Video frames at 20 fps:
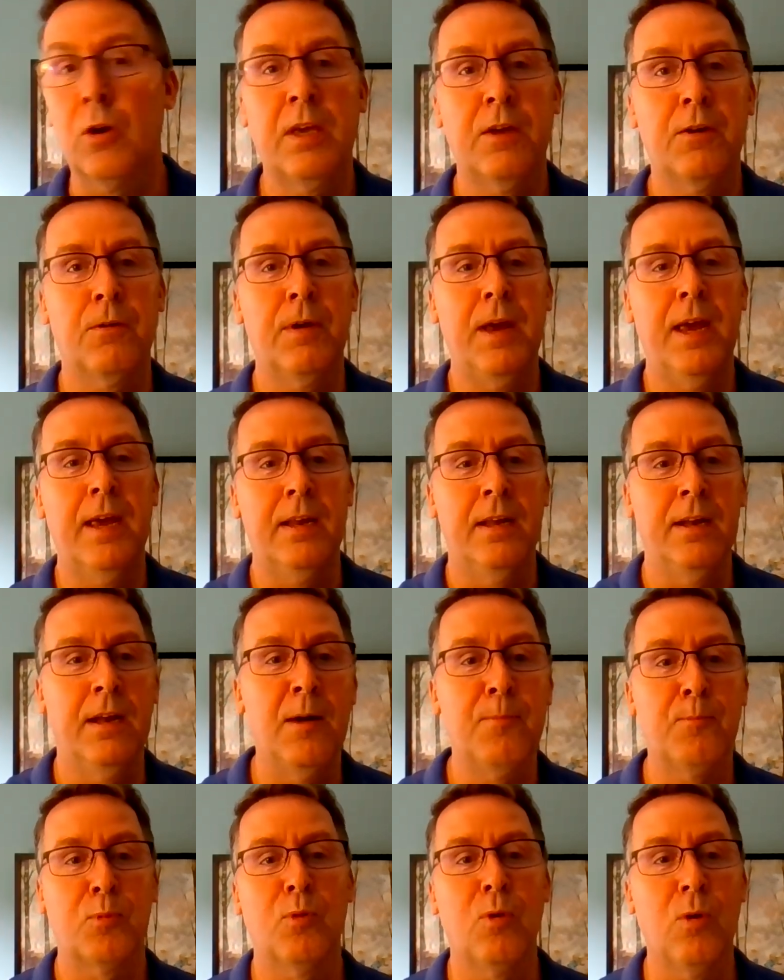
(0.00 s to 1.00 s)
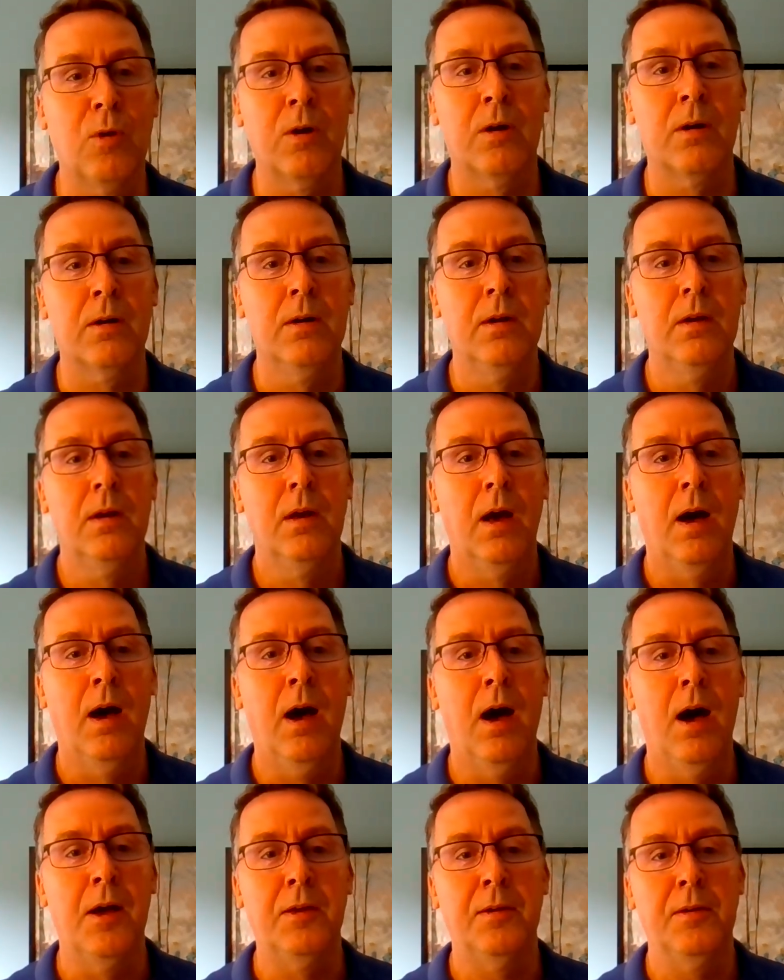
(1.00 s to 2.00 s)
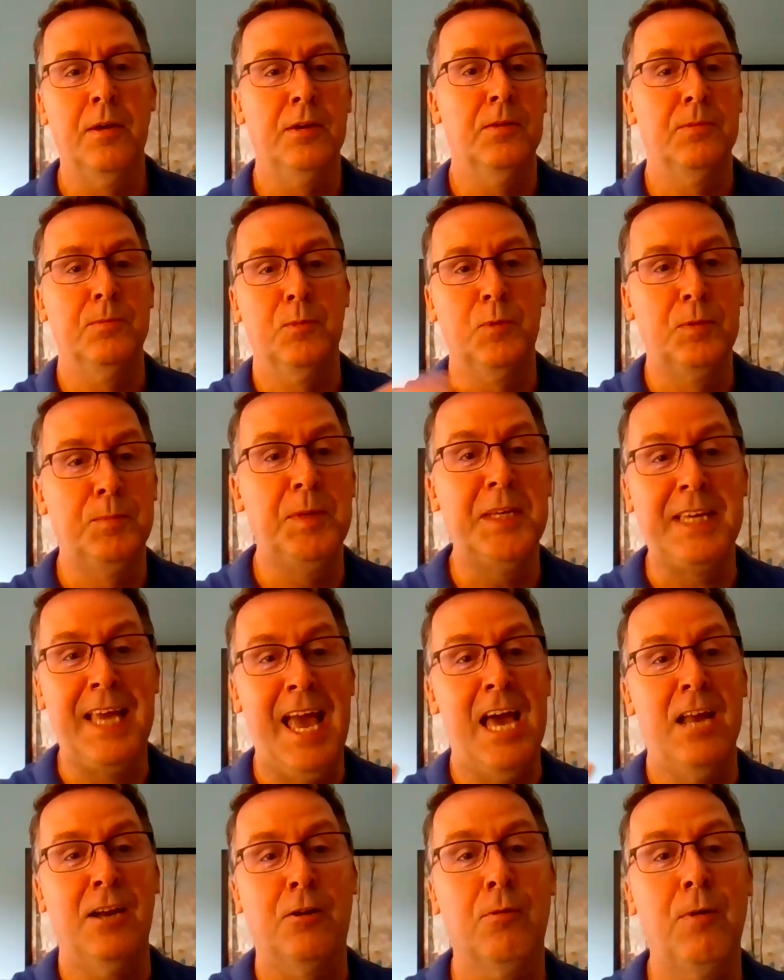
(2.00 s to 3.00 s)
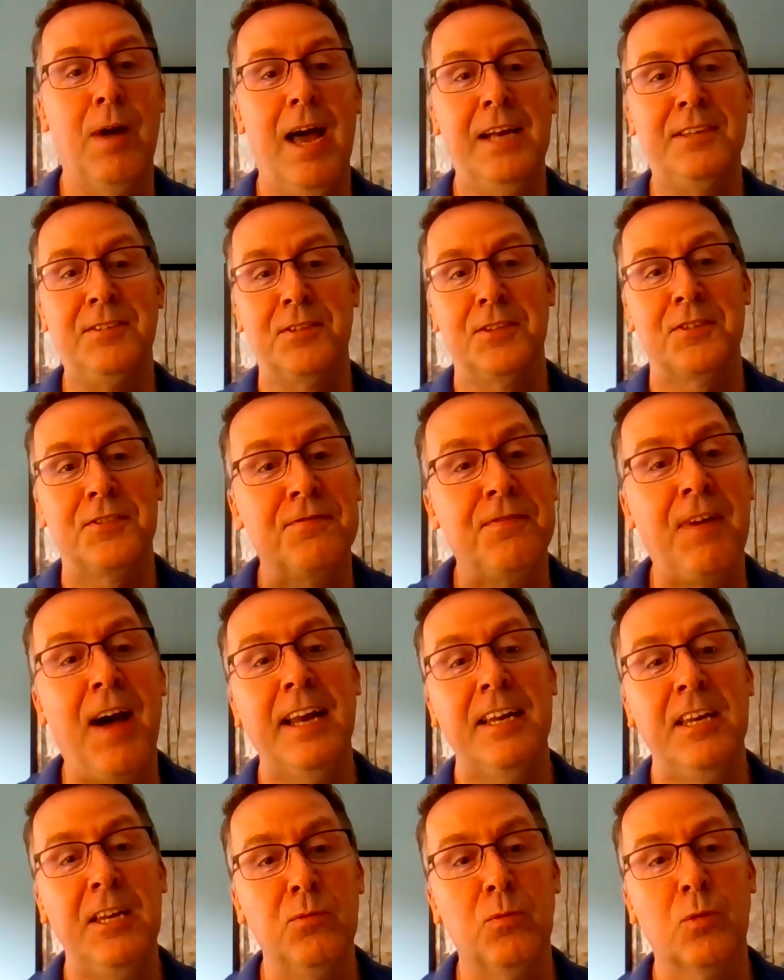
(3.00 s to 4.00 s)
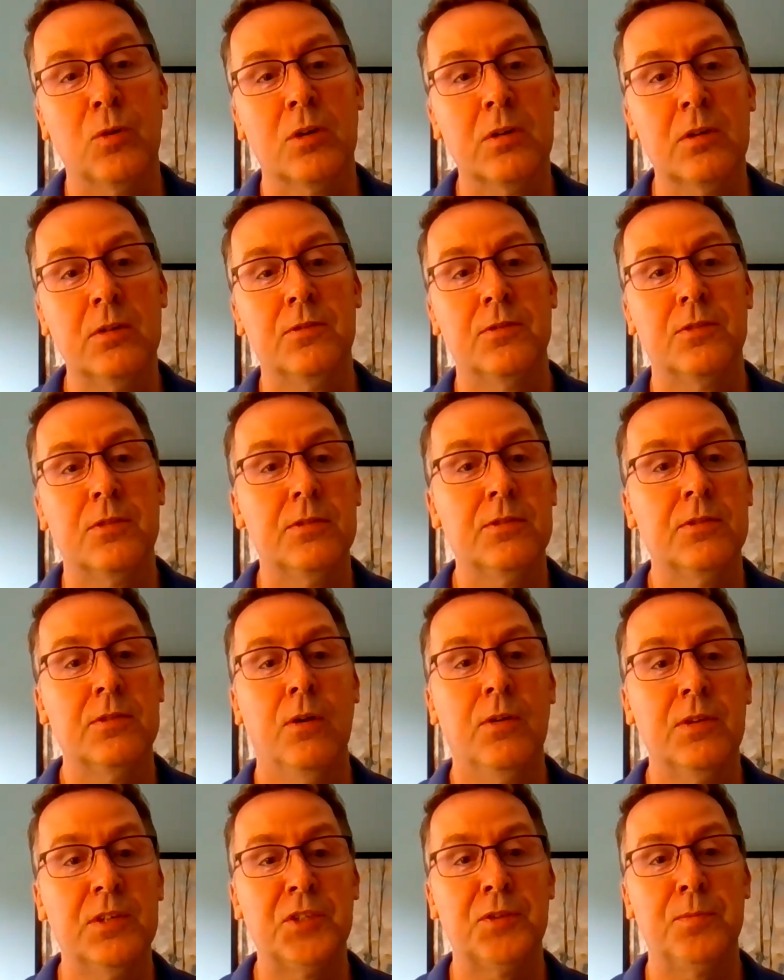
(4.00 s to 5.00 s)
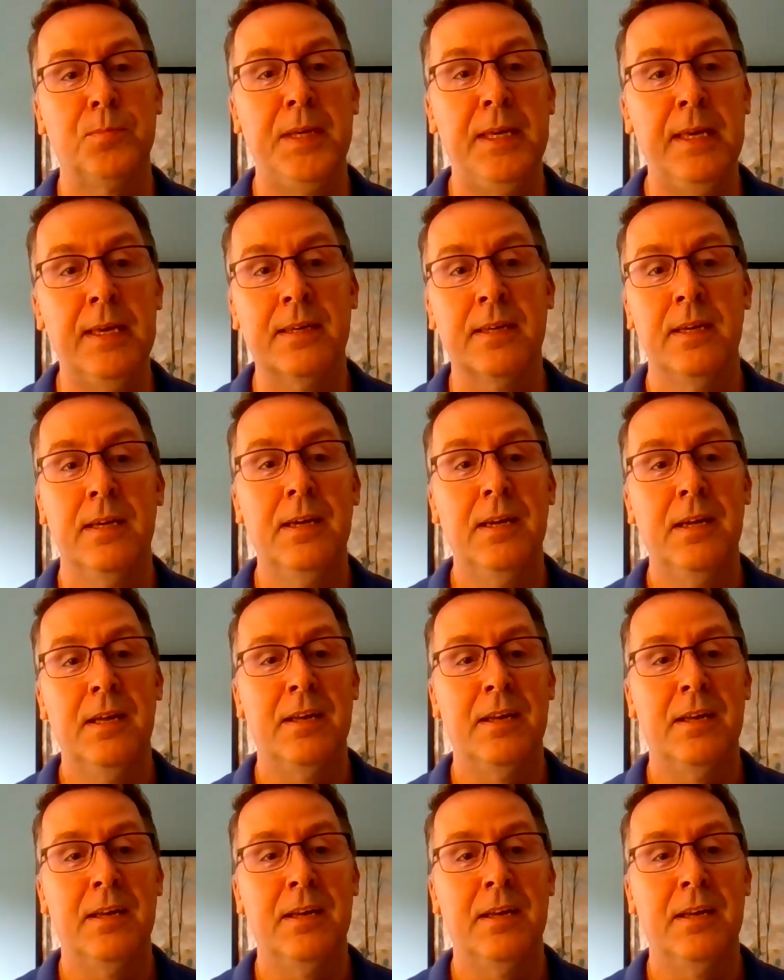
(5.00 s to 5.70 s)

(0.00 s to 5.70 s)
create an uproar, would be categorized as fighting words, so to speak.